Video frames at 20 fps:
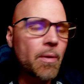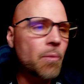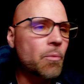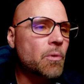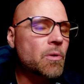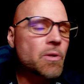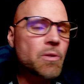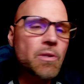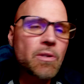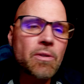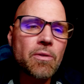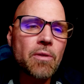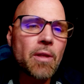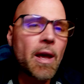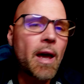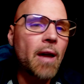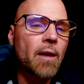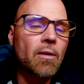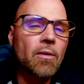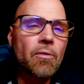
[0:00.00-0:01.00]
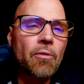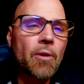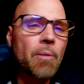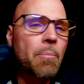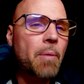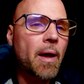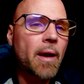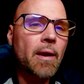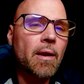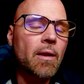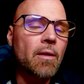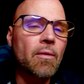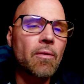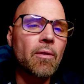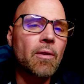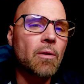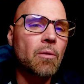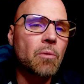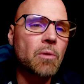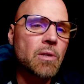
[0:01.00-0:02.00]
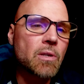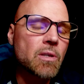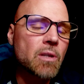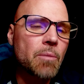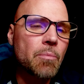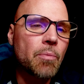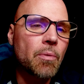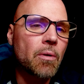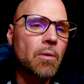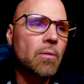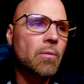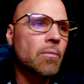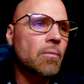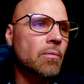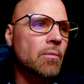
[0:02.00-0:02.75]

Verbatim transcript: and we'd just do that, repetitive, and it was simple.